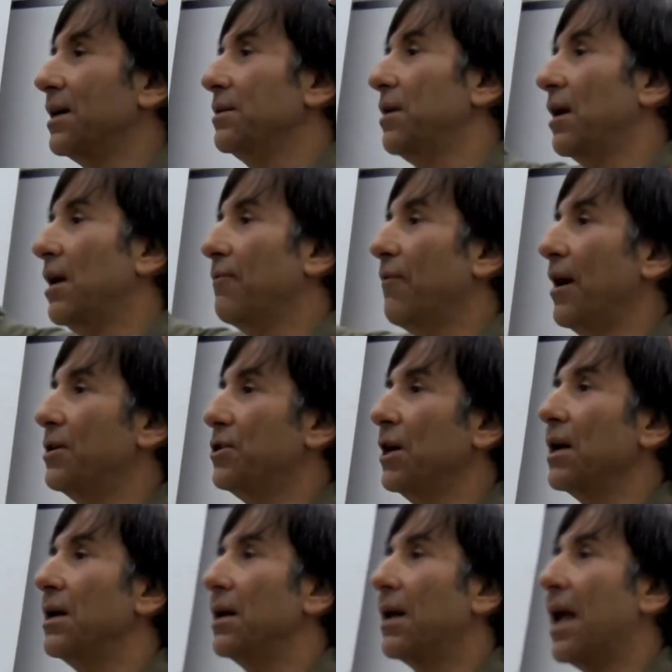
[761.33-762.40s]
Kentucky Fried
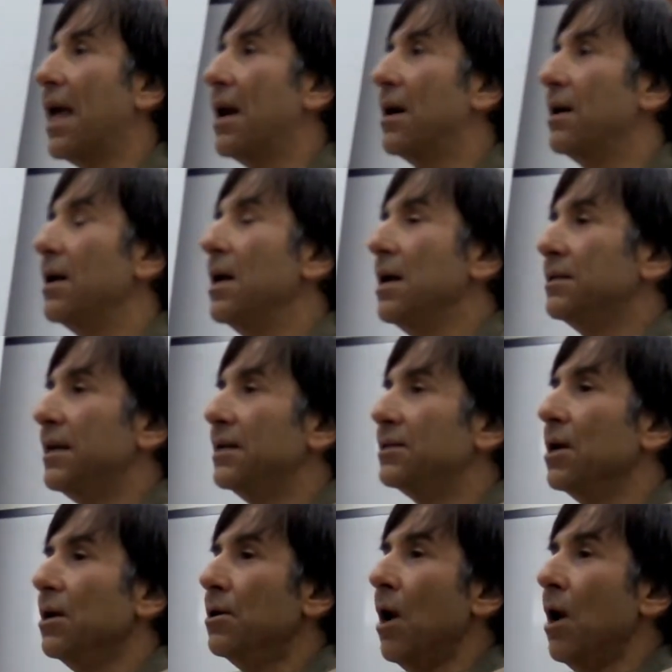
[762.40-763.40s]
Chicken in Canada says,